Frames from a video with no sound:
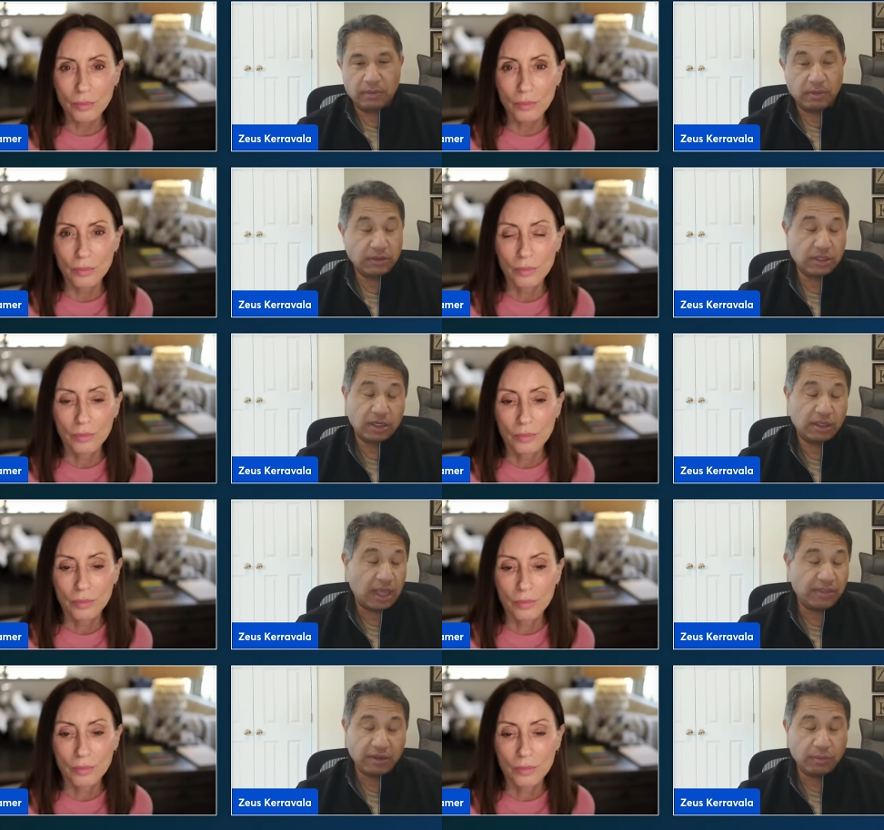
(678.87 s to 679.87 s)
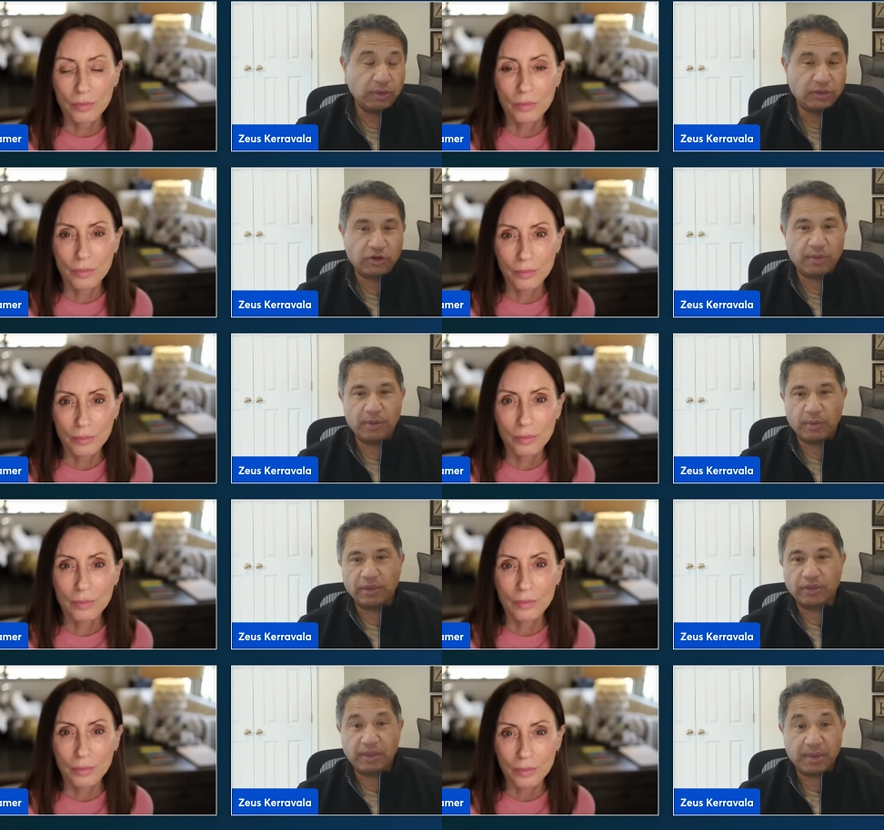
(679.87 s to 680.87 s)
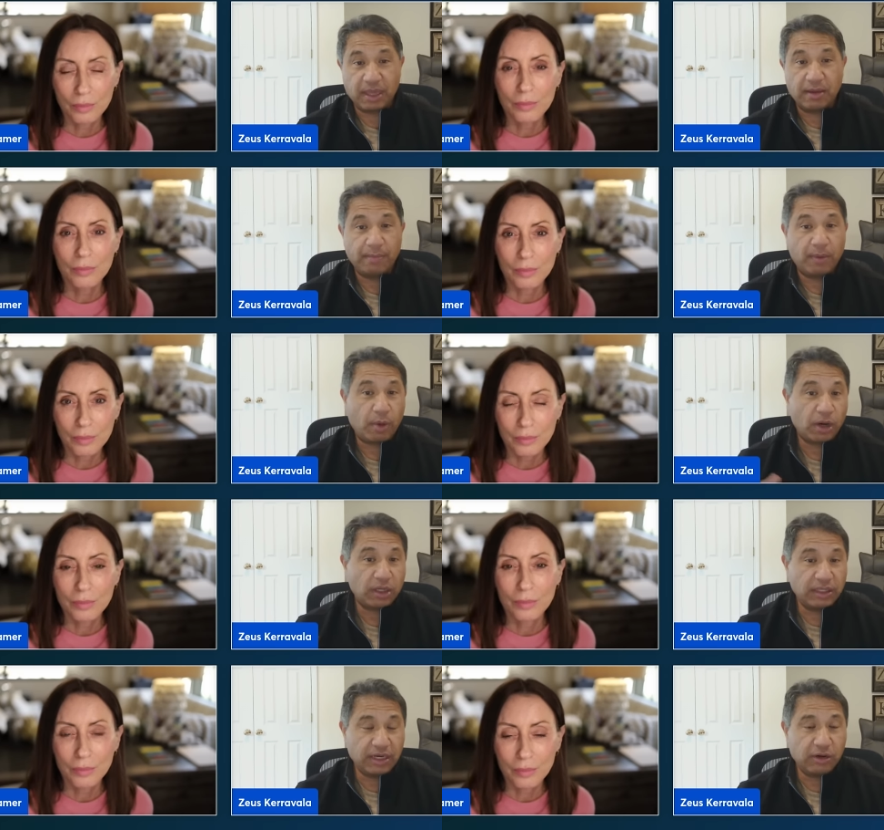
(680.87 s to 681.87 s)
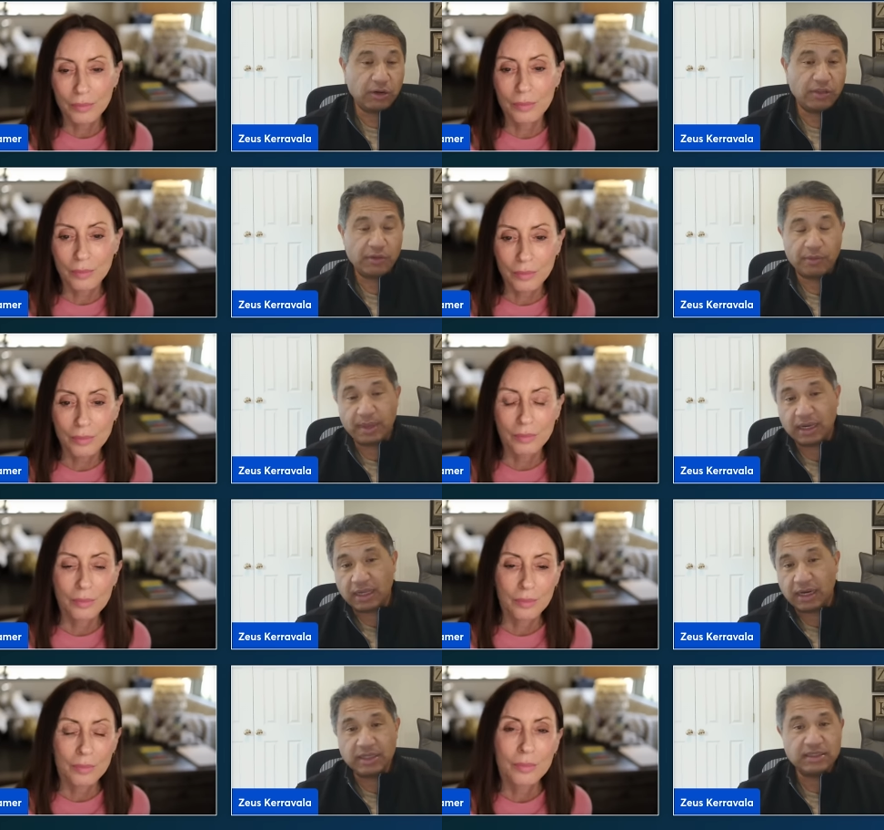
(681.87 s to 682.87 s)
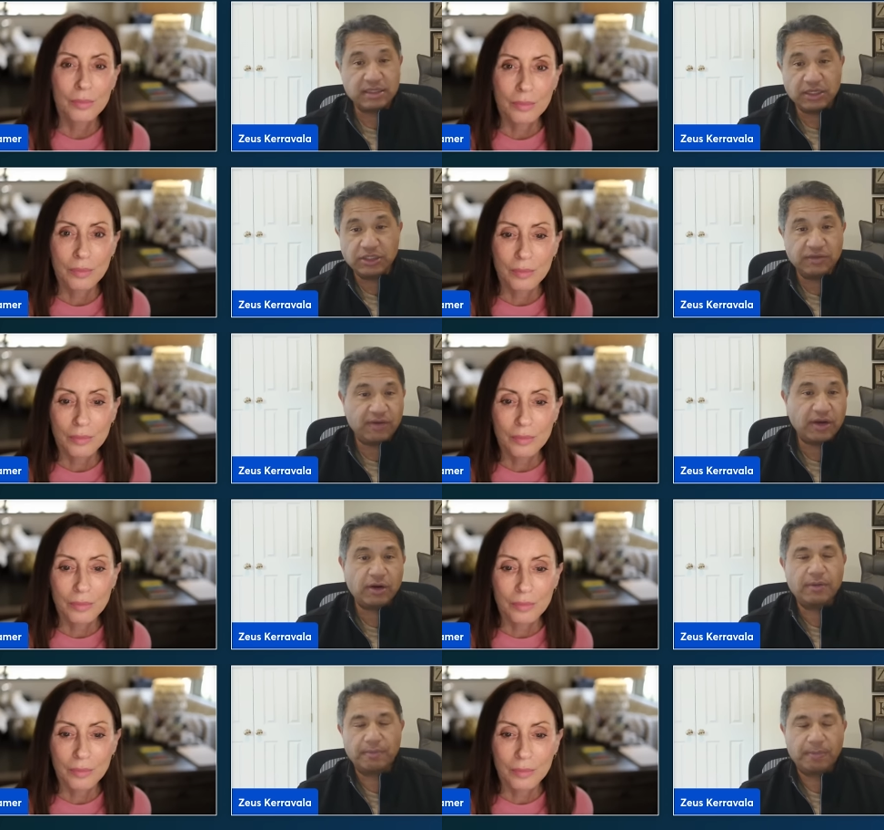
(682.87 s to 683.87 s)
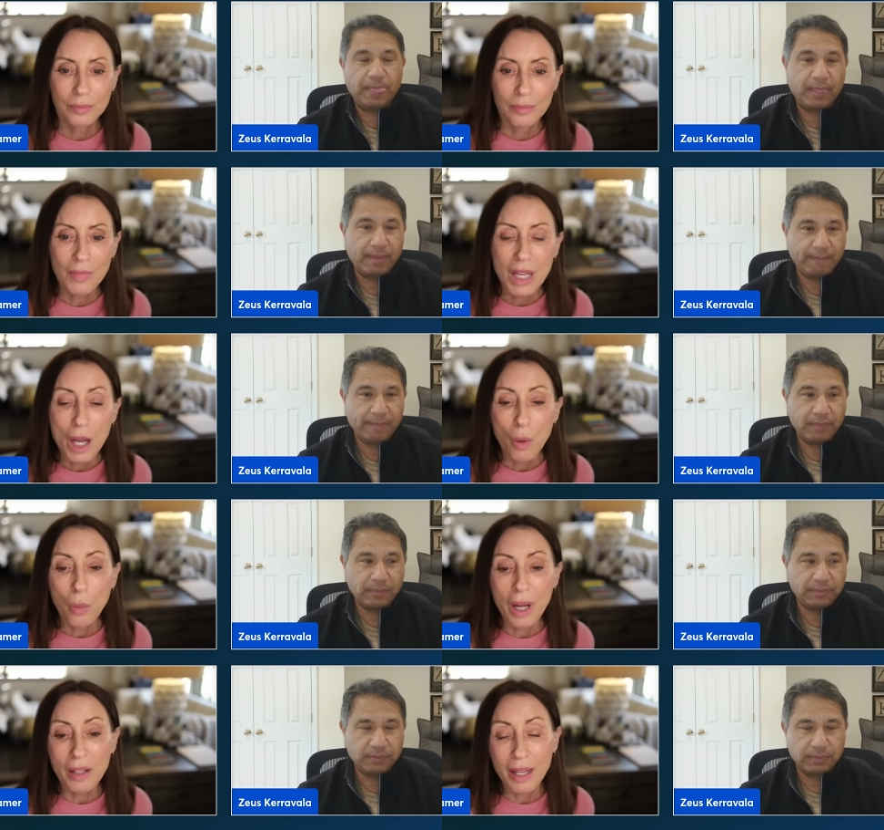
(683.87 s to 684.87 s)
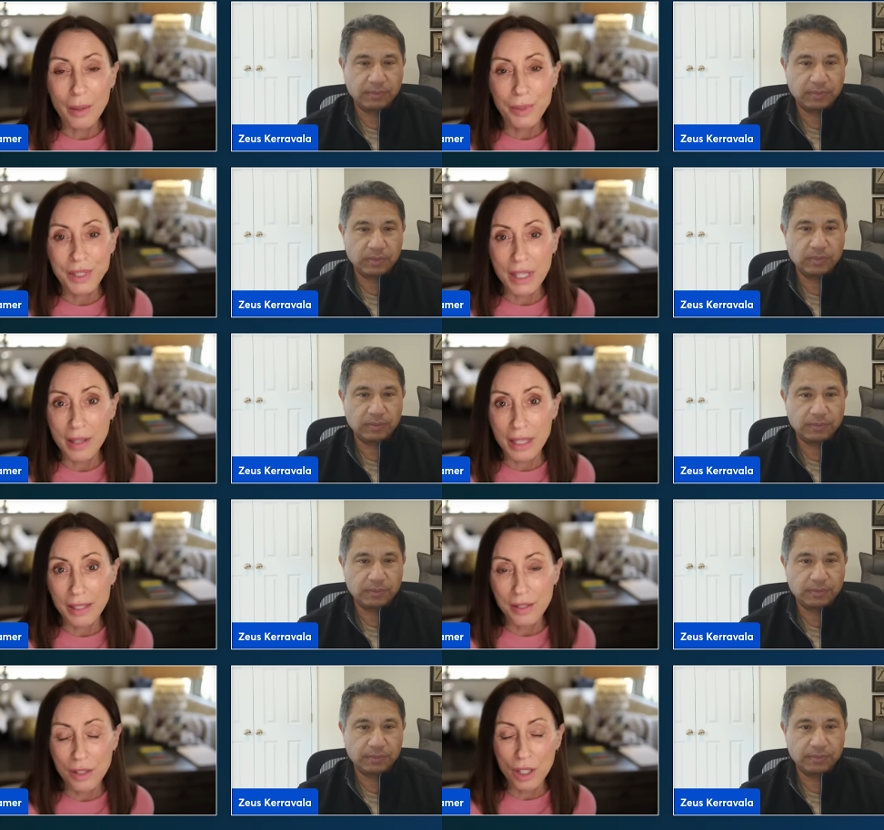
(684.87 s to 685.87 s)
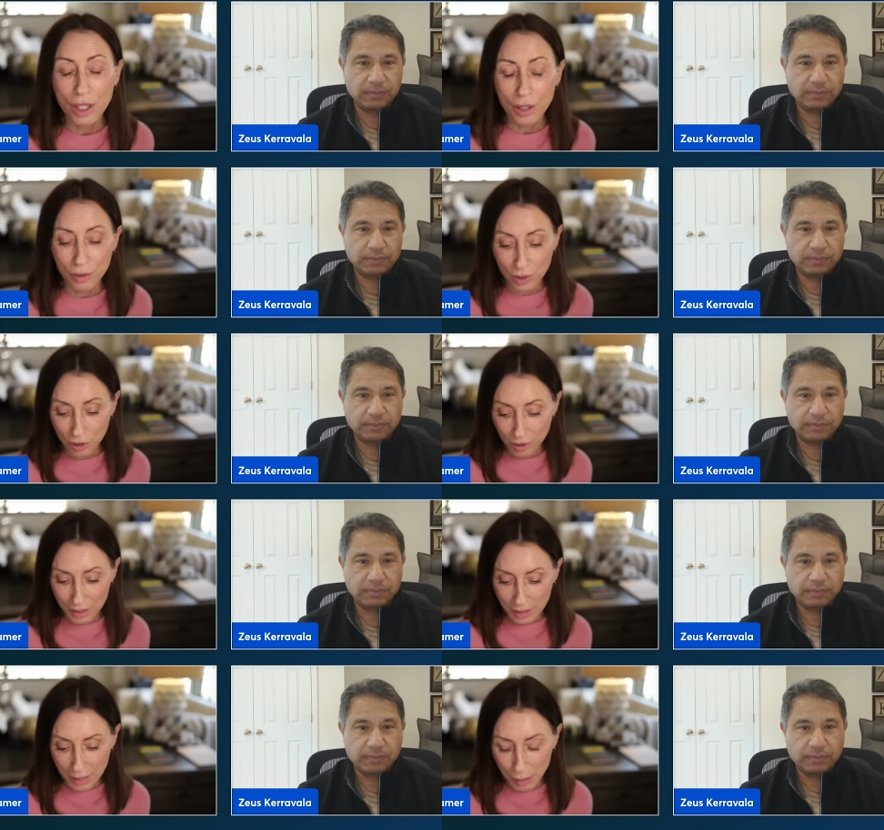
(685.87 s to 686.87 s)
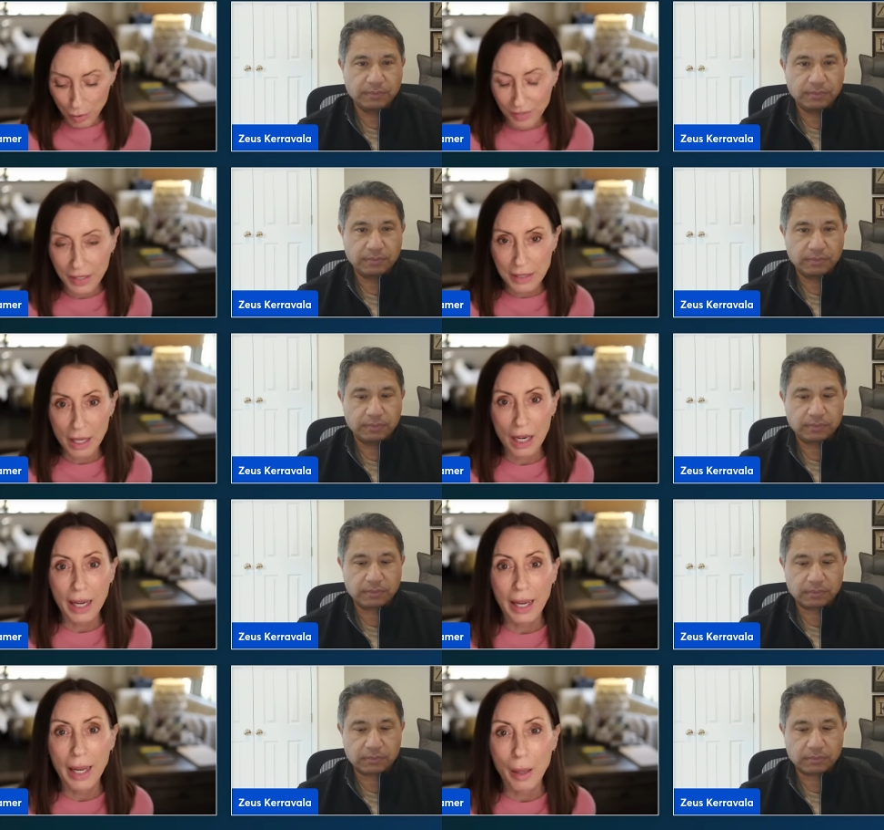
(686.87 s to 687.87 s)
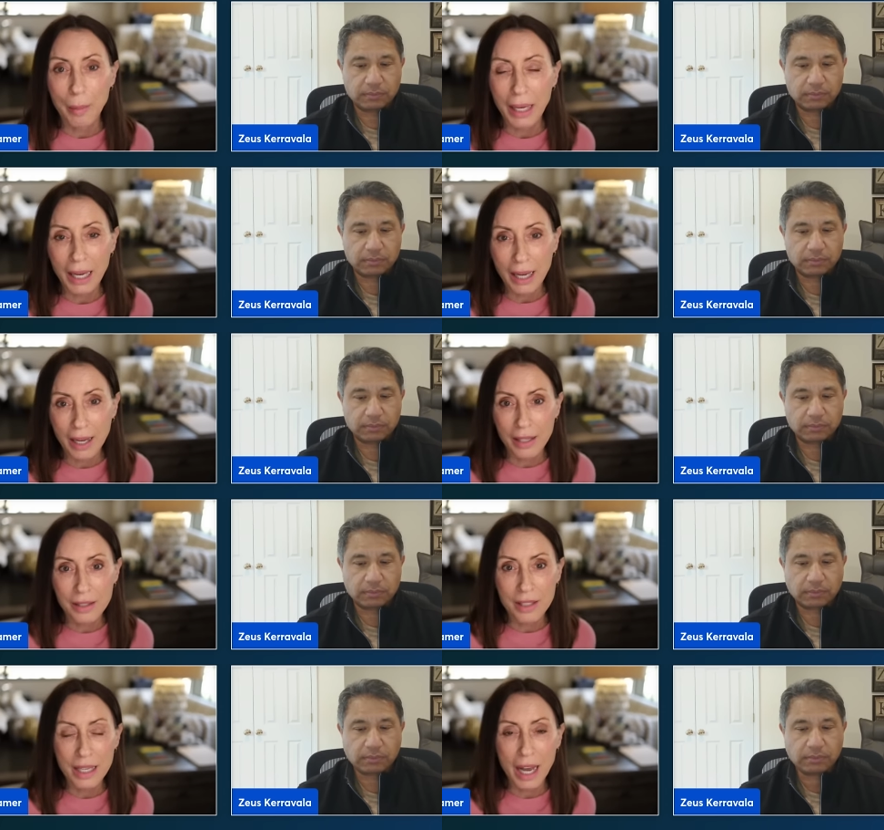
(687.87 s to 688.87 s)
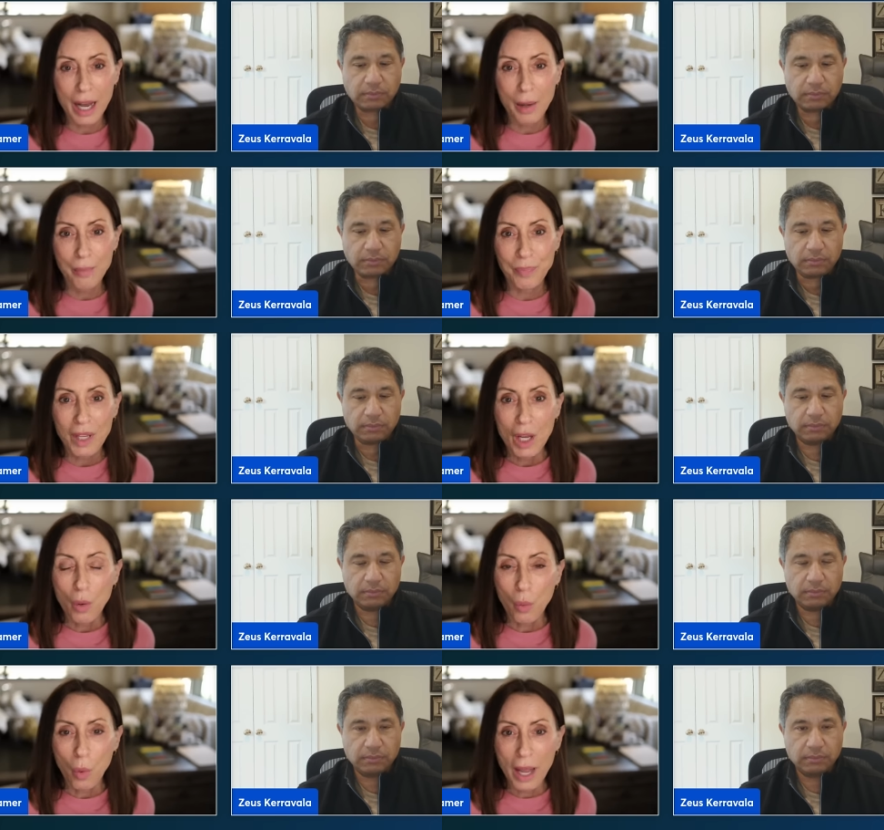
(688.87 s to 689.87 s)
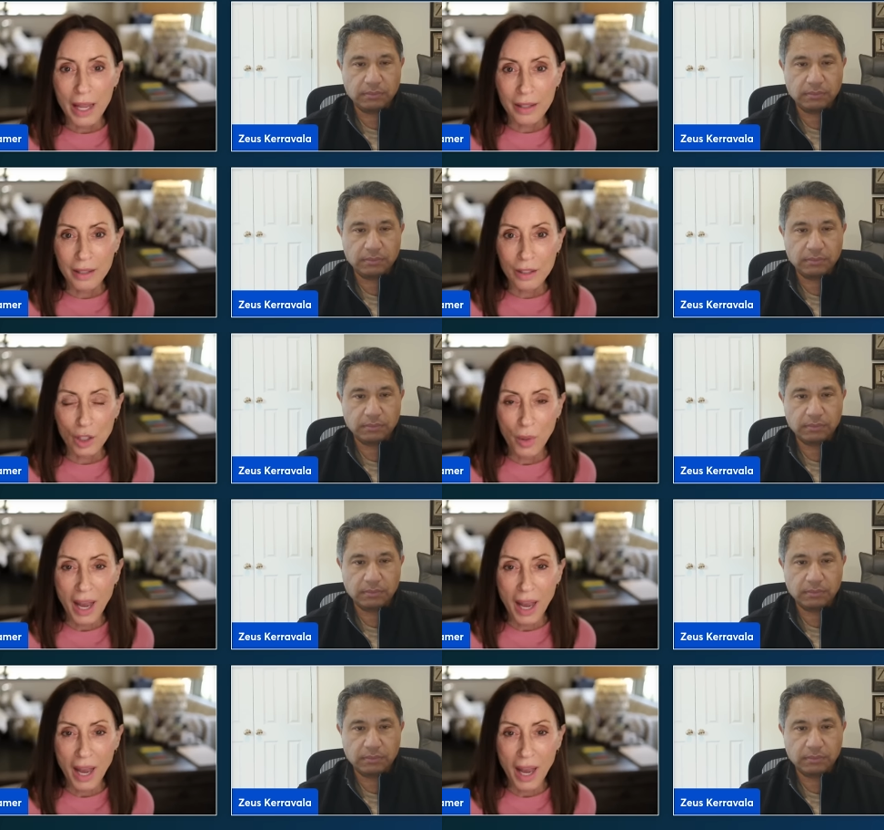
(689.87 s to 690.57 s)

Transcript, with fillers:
Speaker 1: is going to, I think, will determine whether they become a market leader or they remain kind of this niche-y vendor.
Speaker 2: Well, and I will say this, you know, you're in the same briefings that I am. And um, when you